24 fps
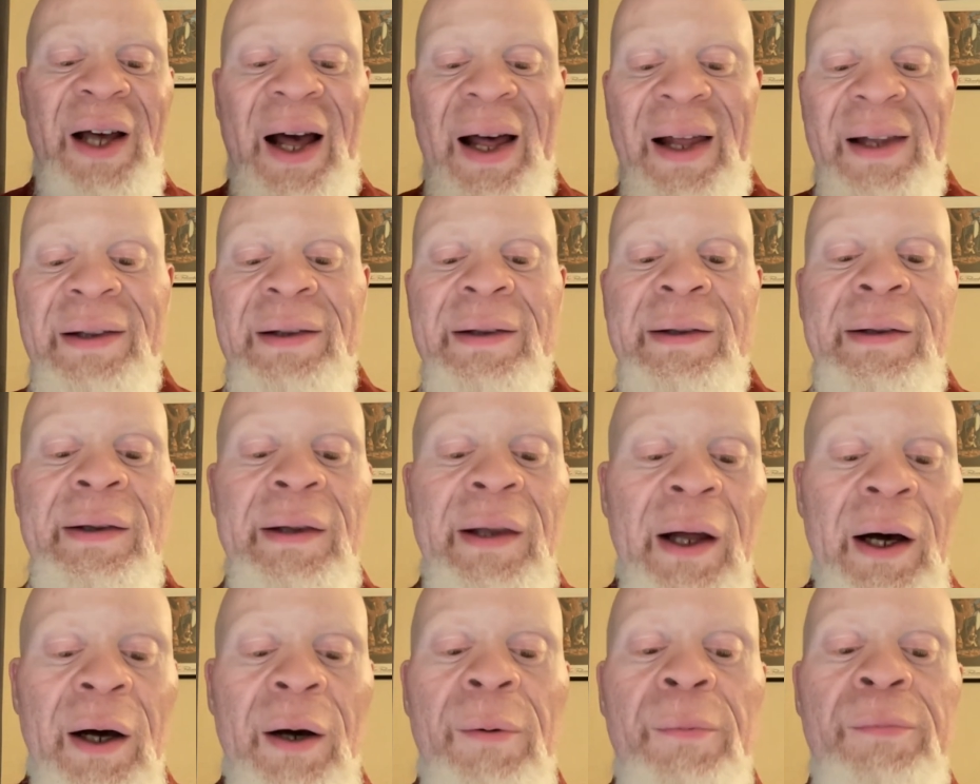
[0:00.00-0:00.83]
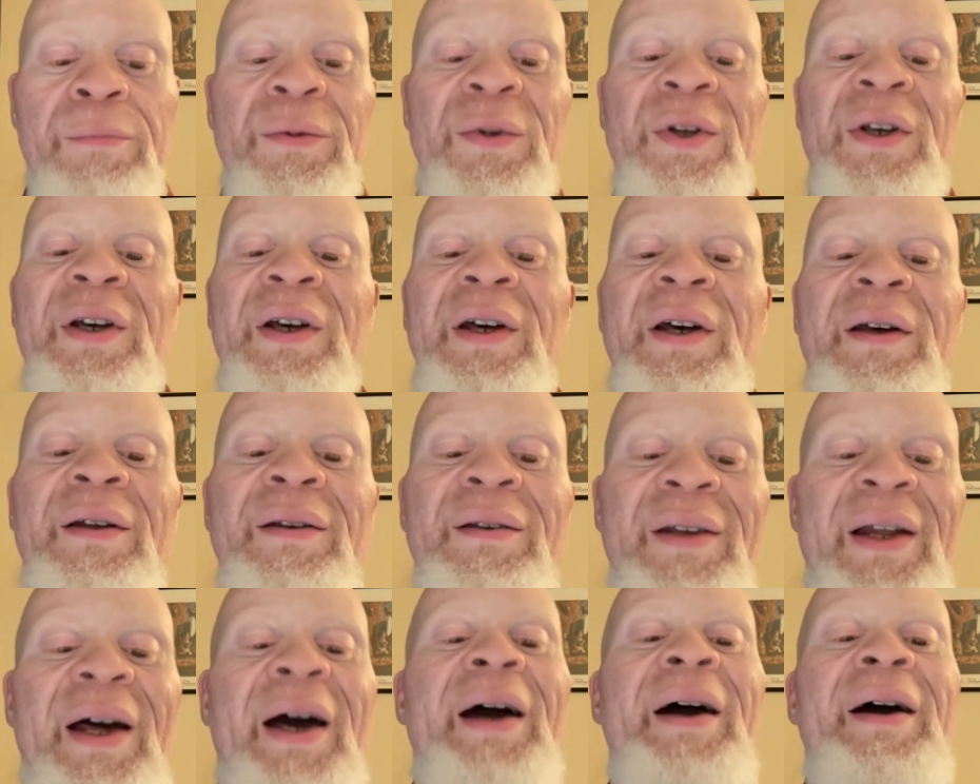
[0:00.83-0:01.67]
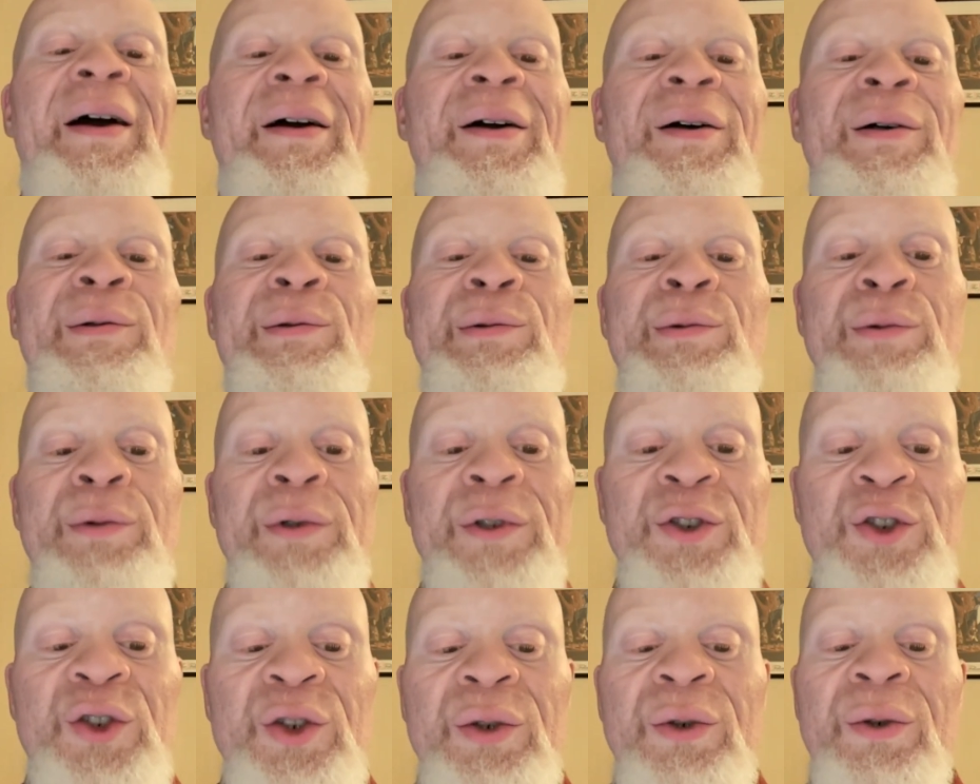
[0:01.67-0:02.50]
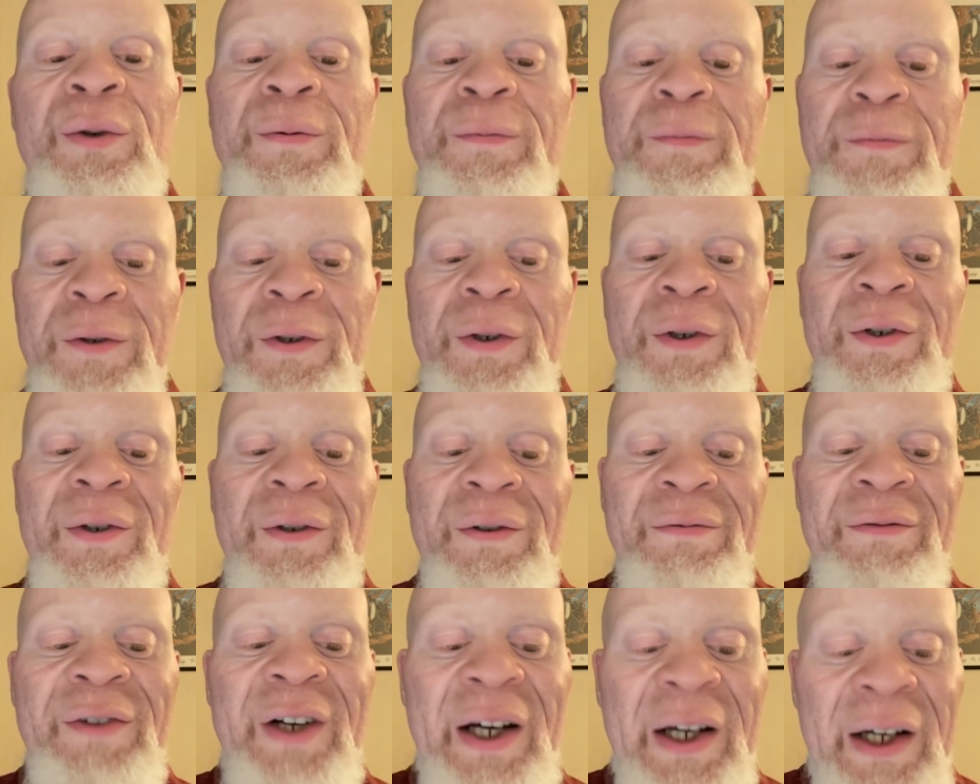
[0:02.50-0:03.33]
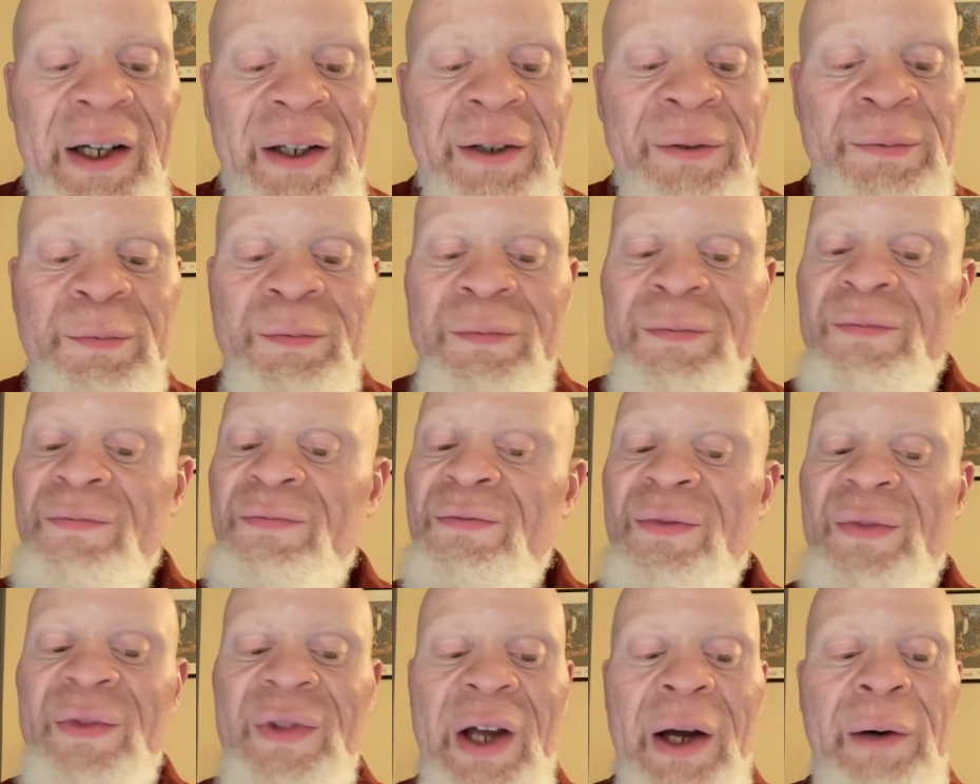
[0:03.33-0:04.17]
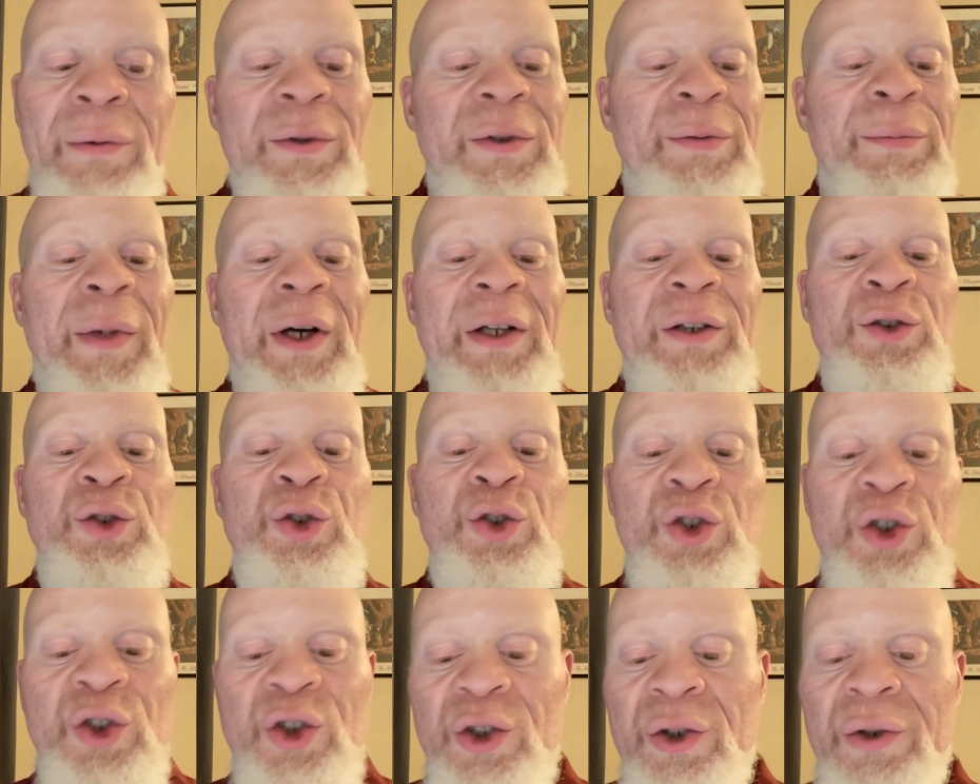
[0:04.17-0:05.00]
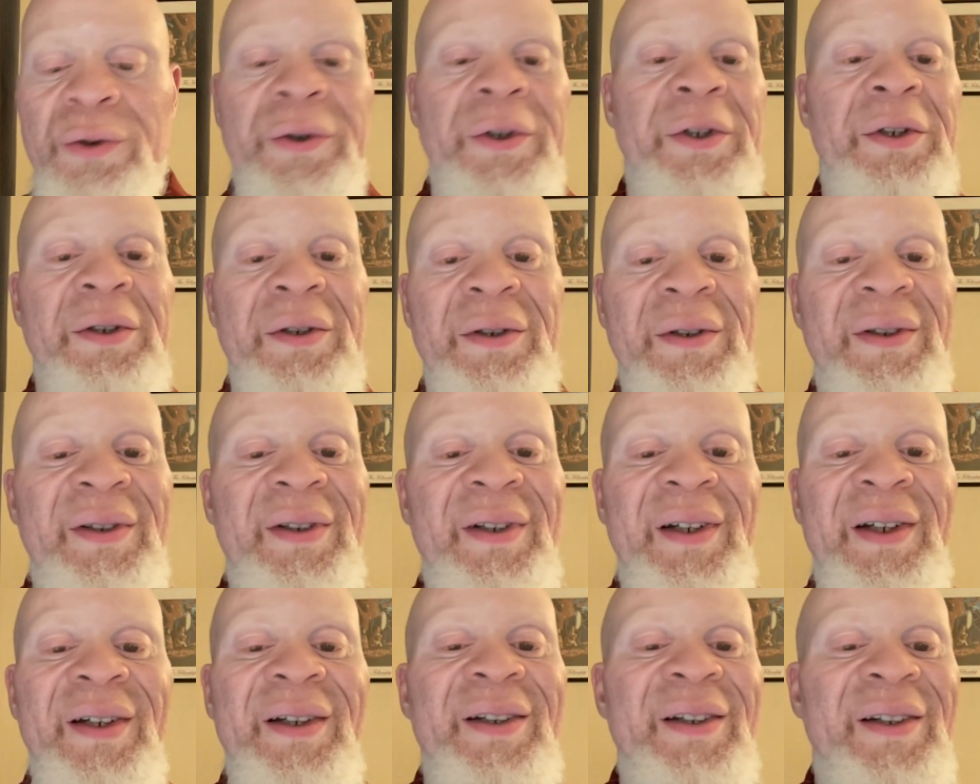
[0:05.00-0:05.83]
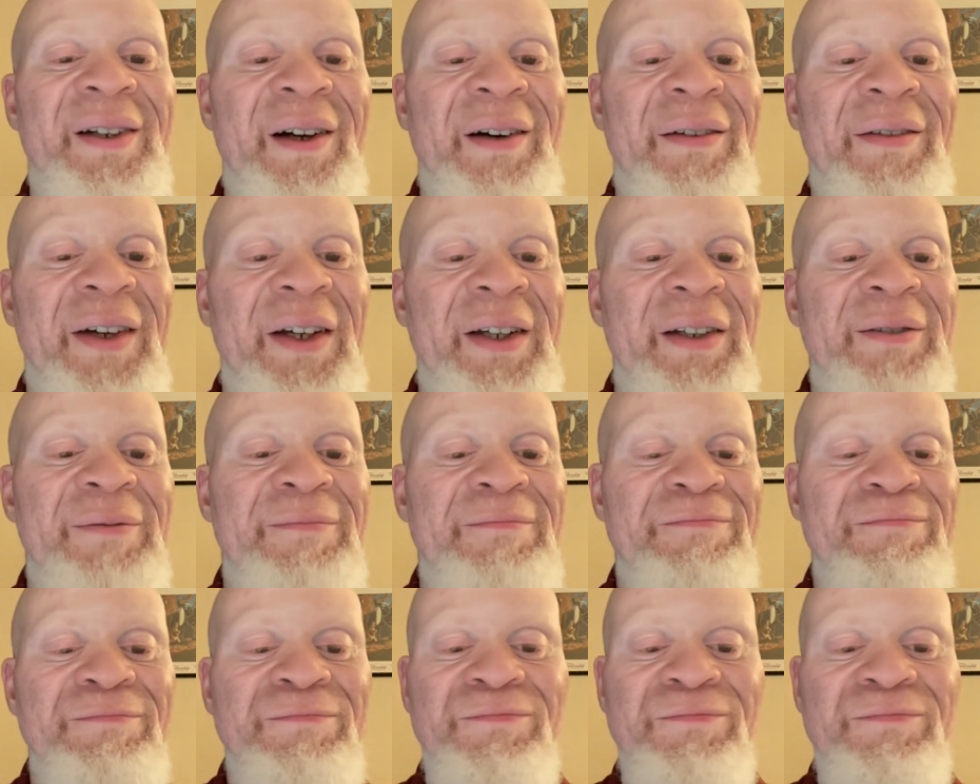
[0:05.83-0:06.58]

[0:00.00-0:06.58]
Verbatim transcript: I loved that original film, man. That was my joint, you know what I mean?